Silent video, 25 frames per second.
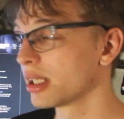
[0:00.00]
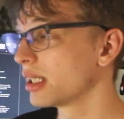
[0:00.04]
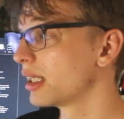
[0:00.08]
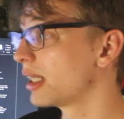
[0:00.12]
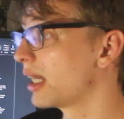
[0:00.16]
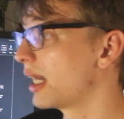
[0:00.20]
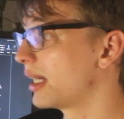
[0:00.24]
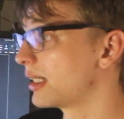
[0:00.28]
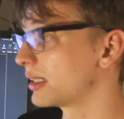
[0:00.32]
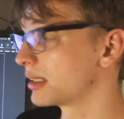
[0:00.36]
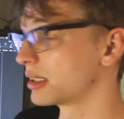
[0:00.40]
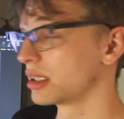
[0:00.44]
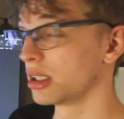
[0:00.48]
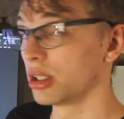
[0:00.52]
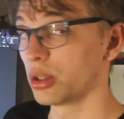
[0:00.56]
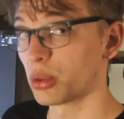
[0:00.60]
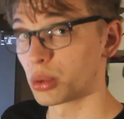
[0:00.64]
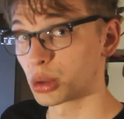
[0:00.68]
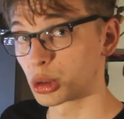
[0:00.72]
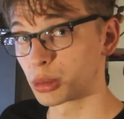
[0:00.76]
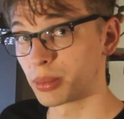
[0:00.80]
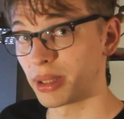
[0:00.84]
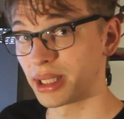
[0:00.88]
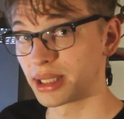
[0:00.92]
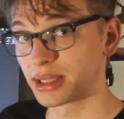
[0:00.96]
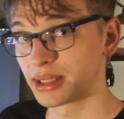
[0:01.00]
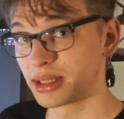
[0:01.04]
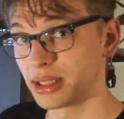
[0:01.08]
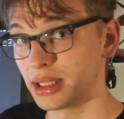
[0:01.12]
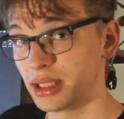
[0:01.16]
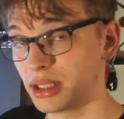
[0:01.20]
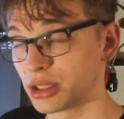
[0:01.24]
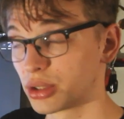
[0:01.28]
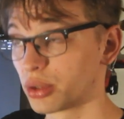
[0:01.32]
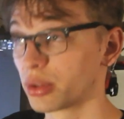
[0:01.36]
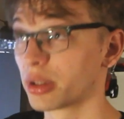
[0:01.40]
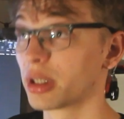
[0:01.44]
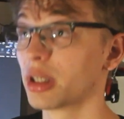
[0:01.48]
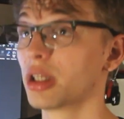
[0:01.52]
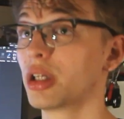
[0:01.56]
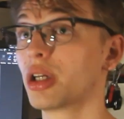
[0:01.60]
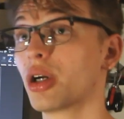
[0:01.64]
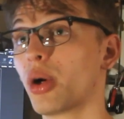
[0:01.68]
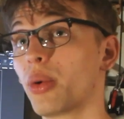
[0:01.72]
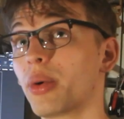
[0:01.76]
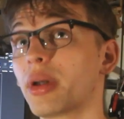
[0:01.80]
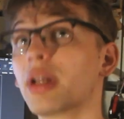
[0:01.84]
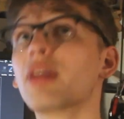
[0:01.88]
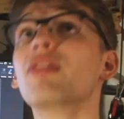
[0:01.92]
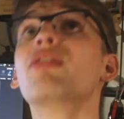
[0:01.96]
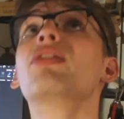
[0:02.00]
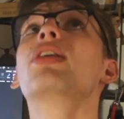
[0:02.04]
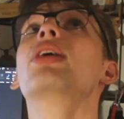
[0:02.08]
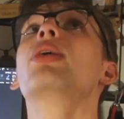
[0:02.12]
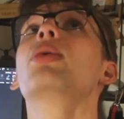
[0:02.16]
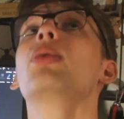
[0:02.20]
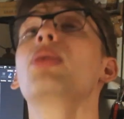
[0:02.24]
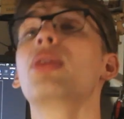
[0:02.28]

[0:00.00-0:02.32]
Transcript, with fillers: It has the launchpad scene, so you can go in and view